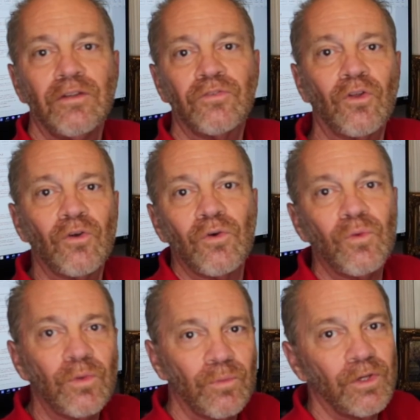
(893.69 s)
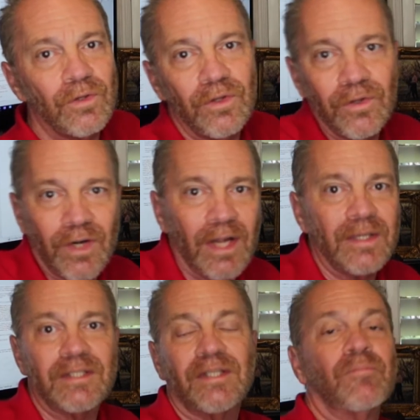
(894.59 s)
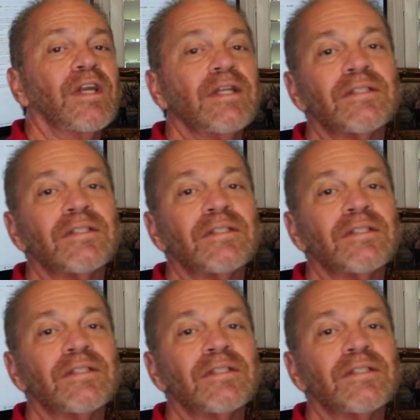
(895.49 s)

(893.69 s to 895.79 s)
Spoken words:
So you're not going to subrogate.